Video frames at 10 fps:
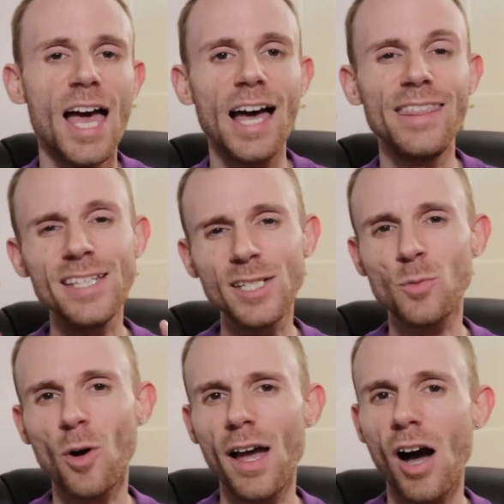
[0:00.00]
And this is
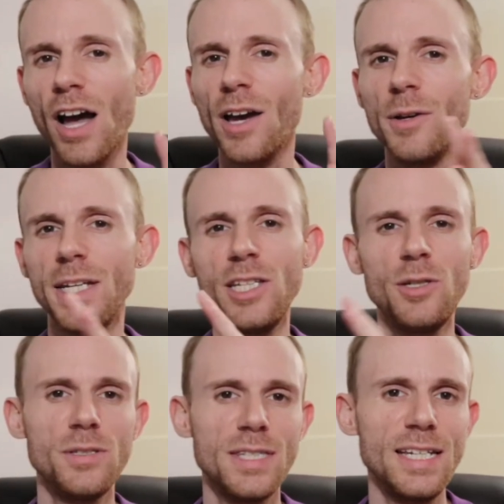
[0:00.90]
why I only
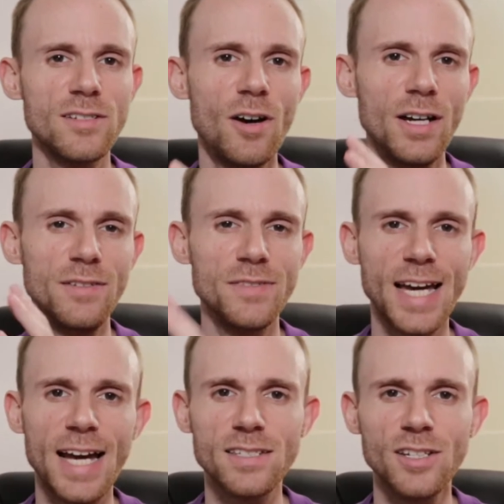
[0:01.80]
use these kind of
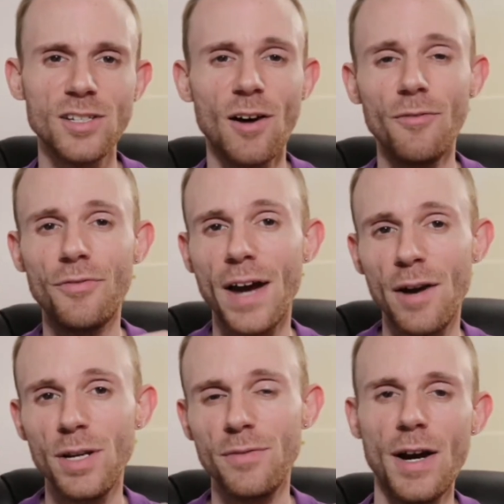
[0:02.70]
testers on
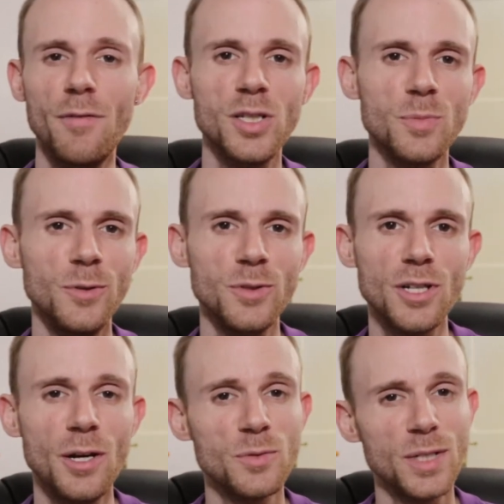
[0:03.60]
very small stones,